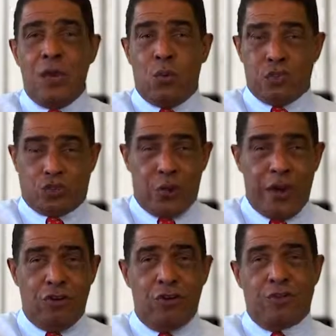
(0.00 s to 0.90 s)
We'll
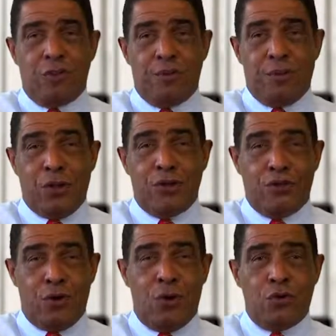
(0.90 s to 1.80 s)
train you to build
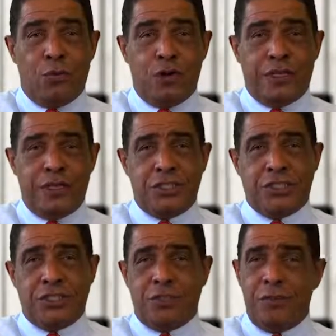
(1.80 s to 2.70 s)
your own marketing
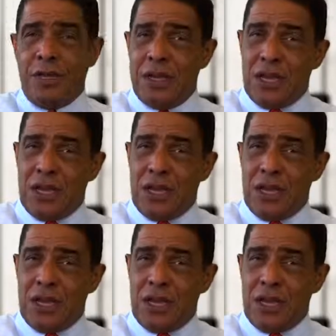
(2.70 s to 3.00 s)
system,